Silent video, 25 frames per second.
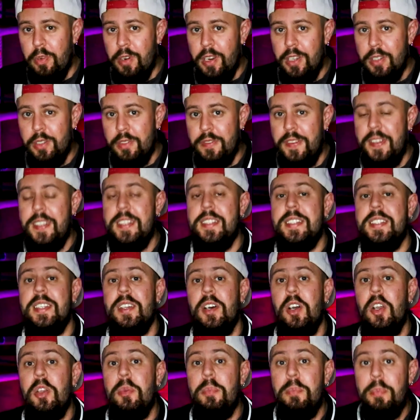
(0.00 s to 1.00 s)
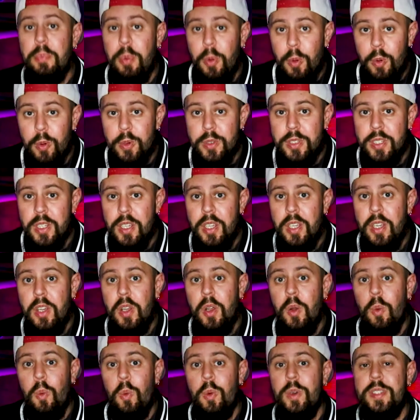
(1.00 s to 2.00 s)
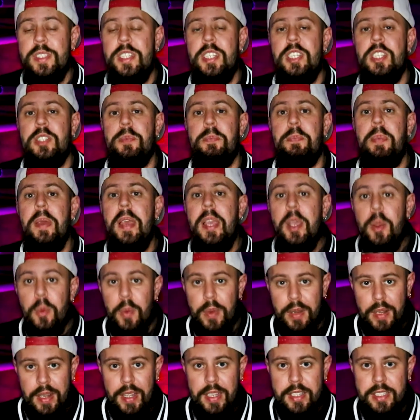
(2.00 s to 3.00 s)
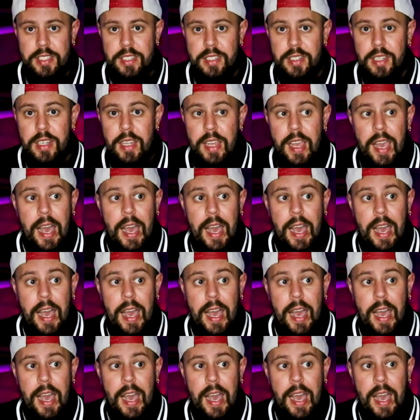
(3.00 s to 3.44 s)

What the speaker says: product of his that I bought was his Penguin lecture,